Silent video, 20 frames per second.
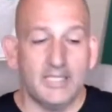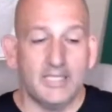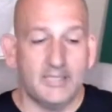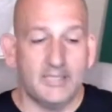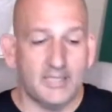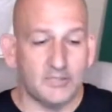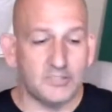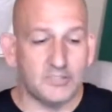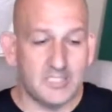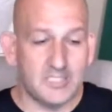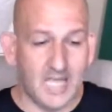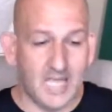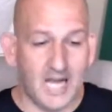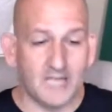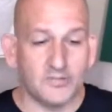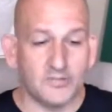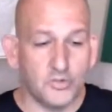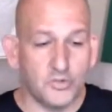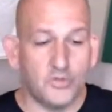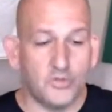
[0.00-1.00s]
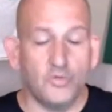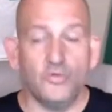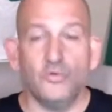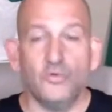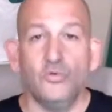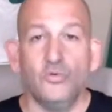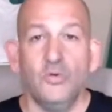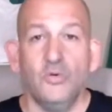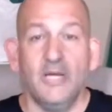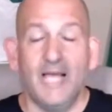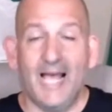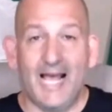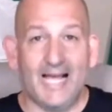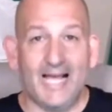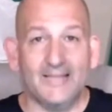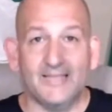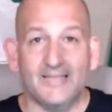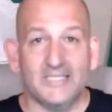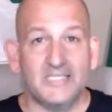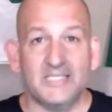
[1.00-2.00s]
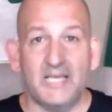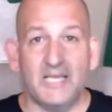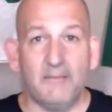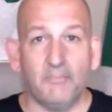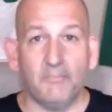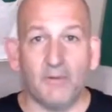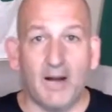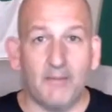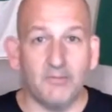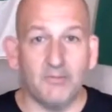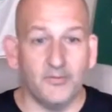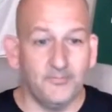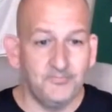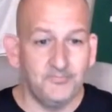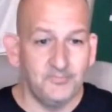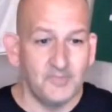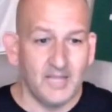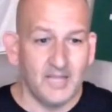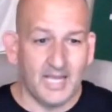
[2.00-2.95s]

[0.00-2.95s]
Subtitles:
There's a doctor who had this same problem,